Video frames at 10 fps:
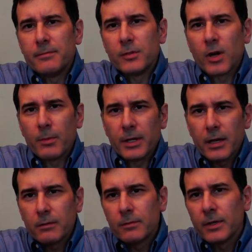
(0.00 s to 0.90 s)
drop
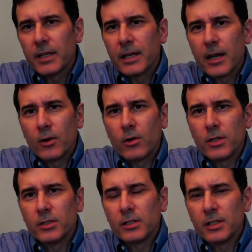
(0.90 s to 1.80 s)
down, pick
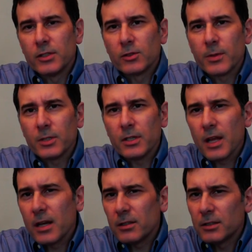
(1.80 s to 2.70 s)
categories description,
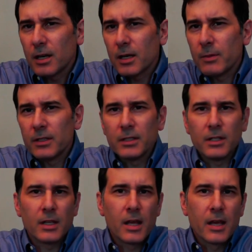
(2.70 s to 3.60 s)
and it'll talk about
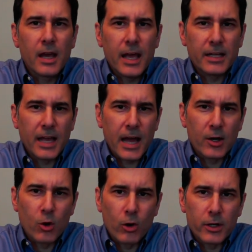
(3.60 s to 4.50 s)
the 8
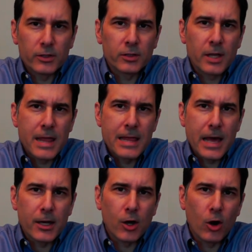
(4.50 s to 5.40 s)
categories
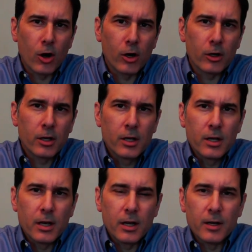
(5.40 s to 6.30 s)
that our
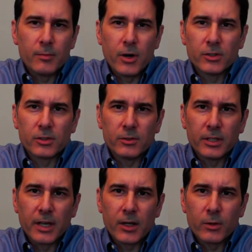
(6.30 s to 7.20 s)
posts are
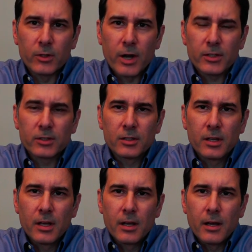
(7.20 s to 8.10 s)
really going to address.
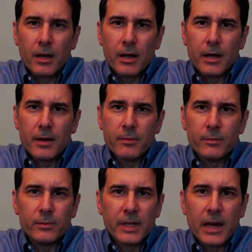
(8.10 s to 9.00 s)

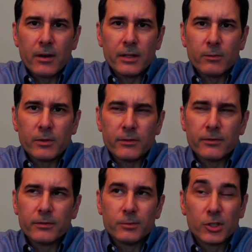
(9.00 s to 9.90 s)
Now that we're
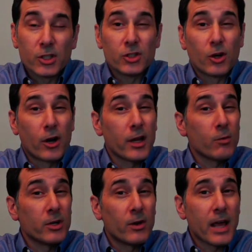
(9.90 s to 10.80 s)
just starting,
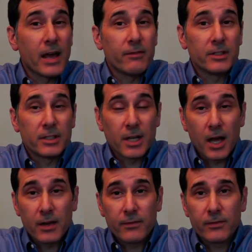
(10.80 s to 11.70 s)
we don't have a
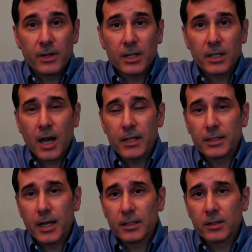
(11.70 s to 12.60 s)
ton of
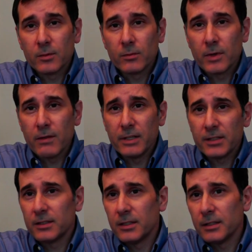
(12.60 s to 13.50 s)
content. We have
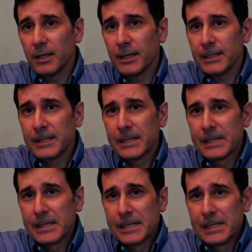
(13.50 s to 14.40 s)
less than
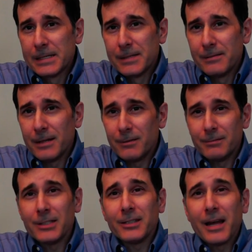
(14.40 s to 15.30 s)

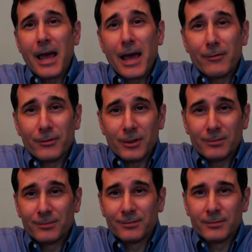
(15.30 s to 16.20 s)
a
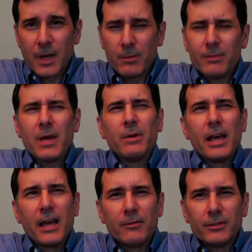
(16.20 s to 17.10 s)
handful, maybe a
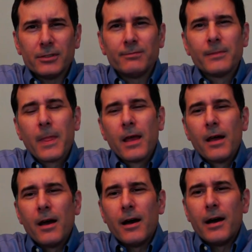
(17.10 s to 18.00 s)
handful,
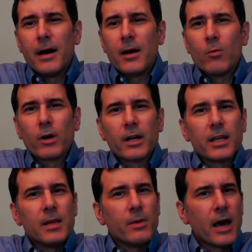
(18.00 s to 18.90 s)
and we're going to
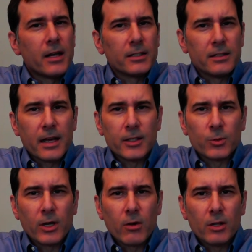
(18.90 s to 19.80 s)
keep adding to that as
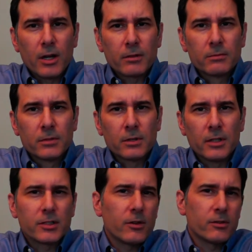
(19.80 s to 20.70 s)
we go along. So
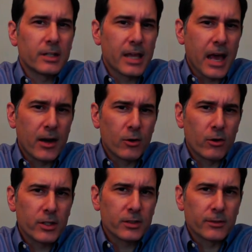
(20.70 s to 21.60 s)
let's go through the
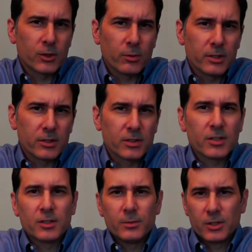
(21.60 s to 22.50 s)
categories. First one is
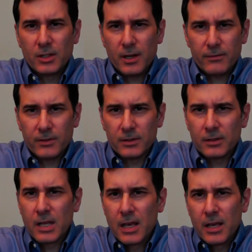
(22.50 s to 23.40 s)
system stuff, and